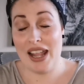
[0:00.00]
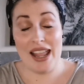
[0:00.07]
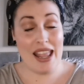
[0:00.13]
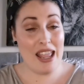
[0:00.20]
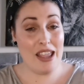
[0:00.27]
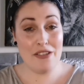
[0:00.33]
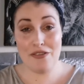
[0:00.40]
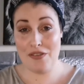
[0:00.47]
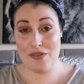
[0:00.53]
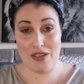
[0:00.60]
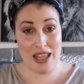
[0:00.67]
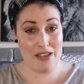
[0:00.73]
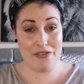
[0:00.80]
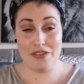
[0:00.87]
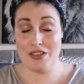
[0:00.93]

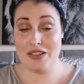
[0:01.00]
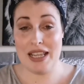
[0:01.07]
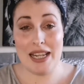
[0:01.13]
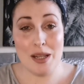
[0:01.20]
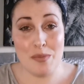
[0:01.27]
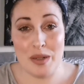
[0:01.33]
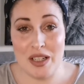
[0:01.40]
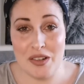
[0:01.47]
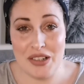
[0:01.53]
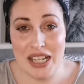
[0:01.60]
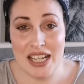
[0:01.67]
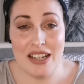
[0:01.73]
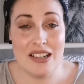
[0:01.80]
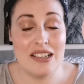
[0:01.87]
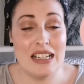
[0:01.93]
If there's anybody on
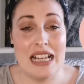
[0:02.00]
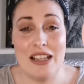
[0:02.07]
here